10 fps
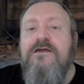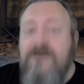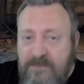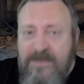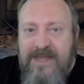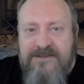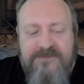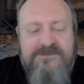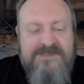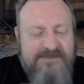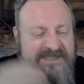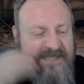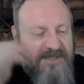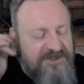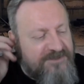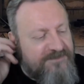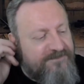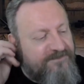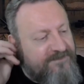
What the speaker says: Commando subsection.